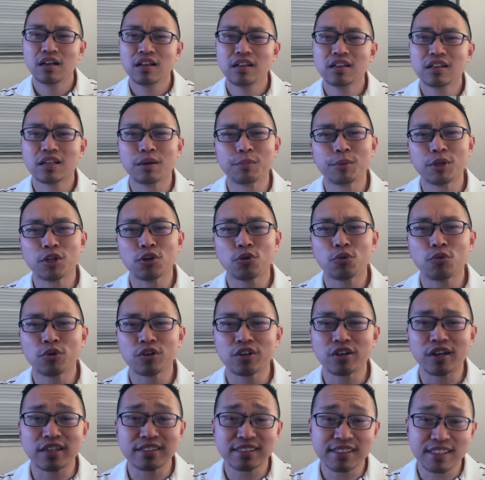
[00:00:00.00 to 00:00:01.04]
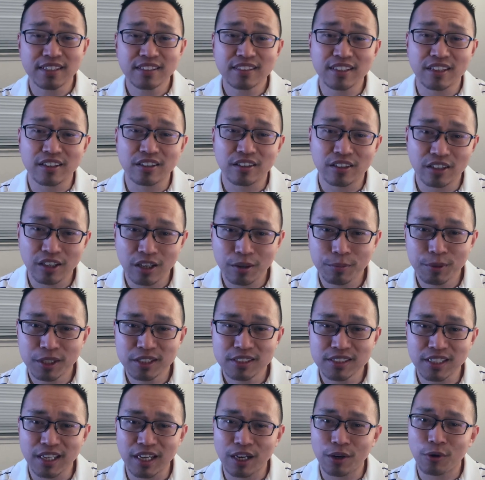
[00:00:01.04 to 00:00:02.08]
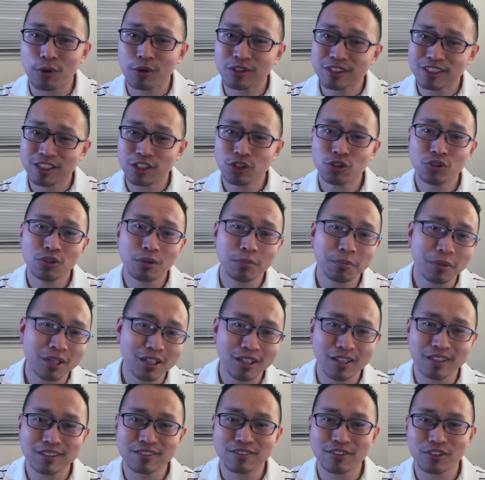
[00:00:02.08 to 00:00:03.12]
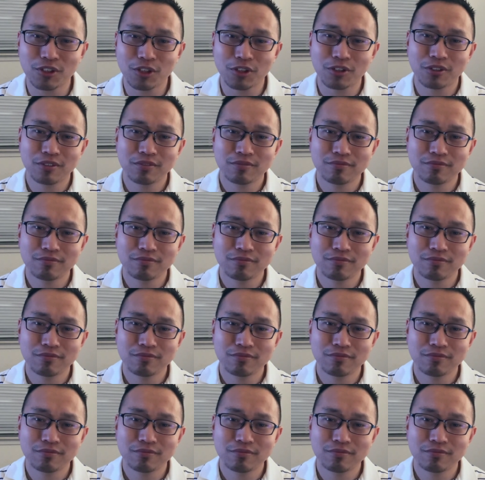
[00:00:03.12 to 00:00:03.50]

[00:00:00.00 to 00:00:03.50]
Let me know what you guys think down in the comments, and I will see you in my next video.